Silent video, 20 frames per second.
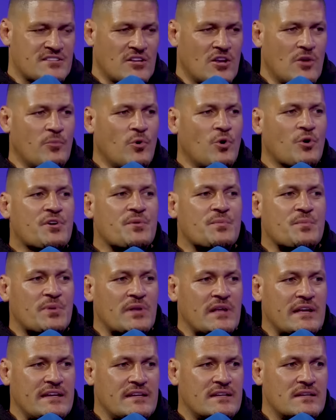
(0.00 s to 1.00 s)
lot more
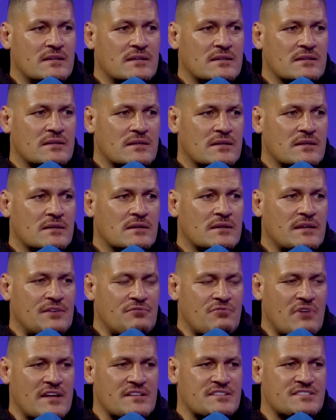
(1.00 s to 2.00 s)
complete. He
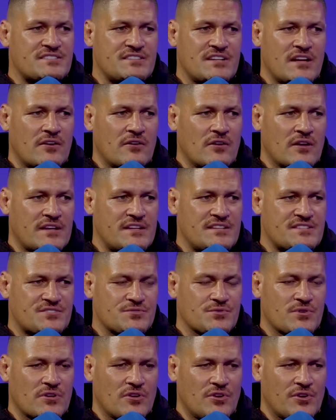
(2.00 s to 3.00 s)
runs, you know, like he's
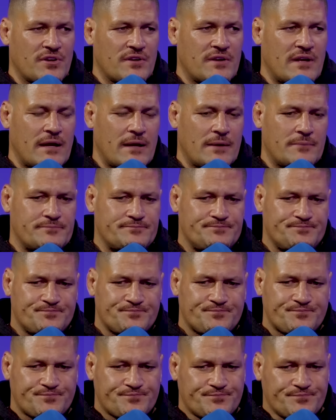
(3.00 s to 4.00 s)
still got a lot of
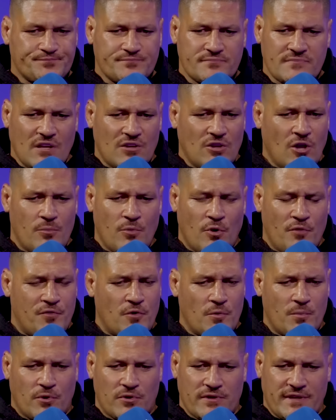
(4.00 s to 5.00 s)
a lot more
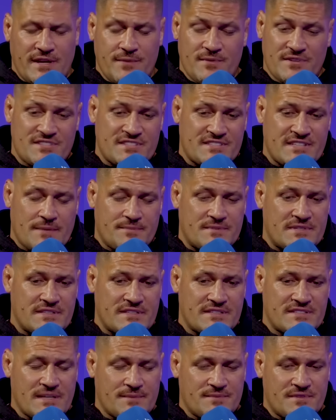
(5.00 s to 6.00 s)
football in him. It's just up
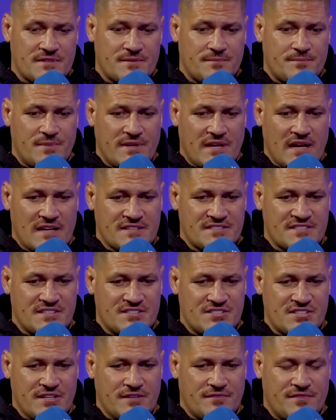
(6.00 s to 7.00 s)
to big
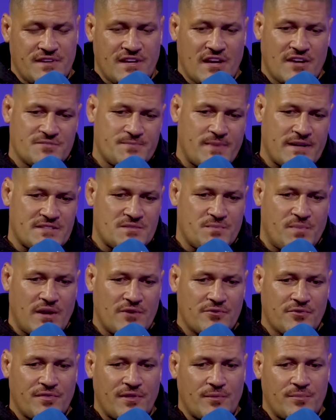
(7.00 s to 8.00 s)
RCG. If he goes back to
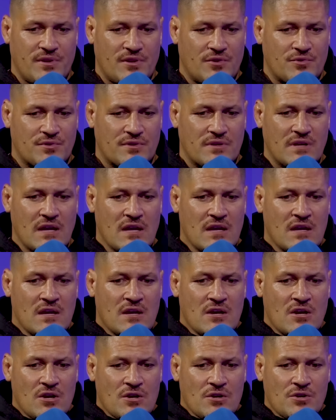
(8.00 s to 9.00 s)
Penrith, that'd be a good
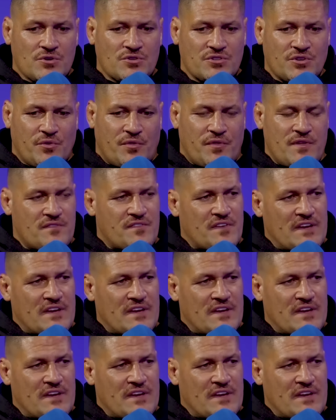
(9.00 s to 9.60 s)
little thing for